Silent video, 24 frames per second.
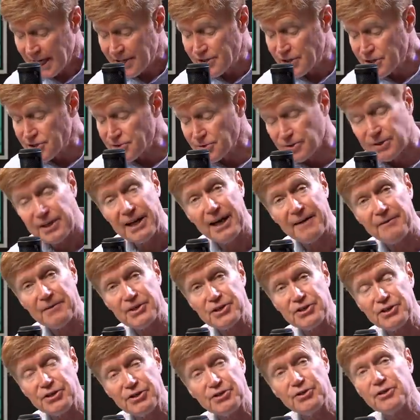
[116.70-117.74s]
additional
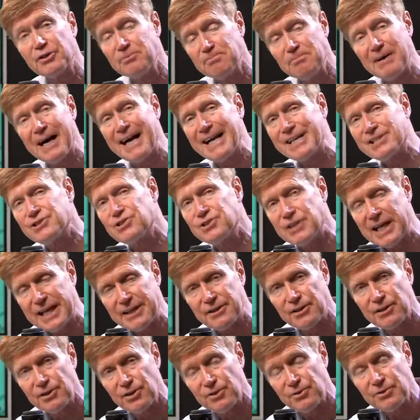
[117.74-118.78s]
coverage, you can buy a
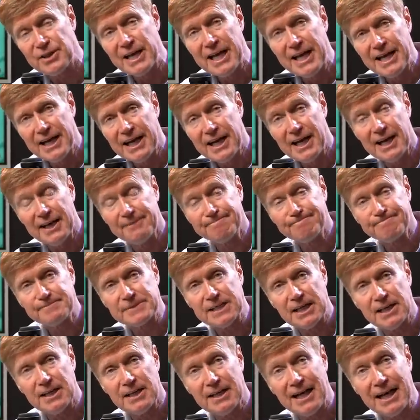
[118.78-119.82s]
standalone
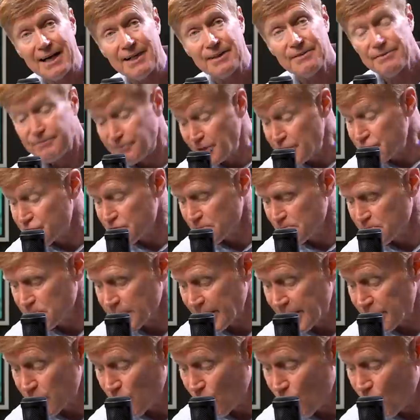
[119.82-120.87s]
vision
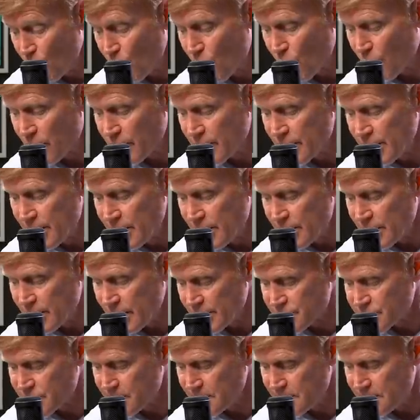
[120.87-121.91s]
plan, or
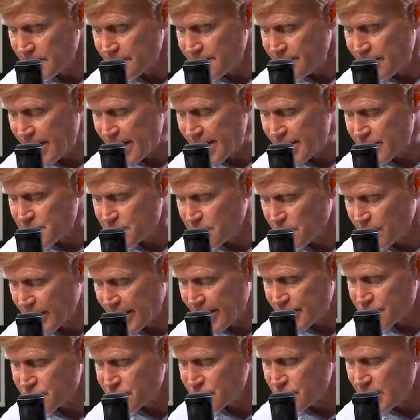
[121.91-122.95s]
some of the Advantage
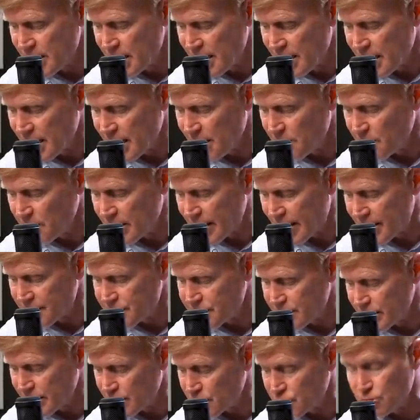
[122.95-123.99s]
plans will
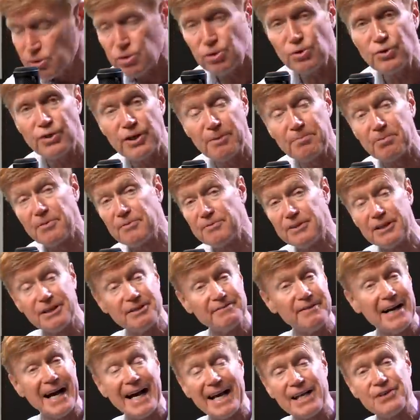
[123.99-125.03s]
actually include a
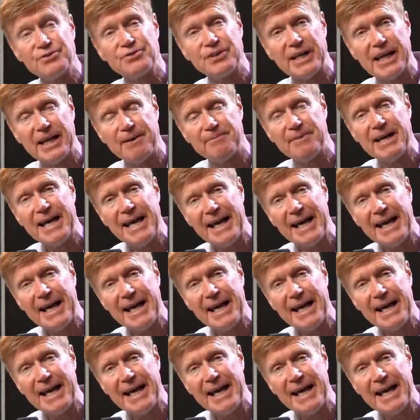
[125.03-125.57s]
preventive eye exam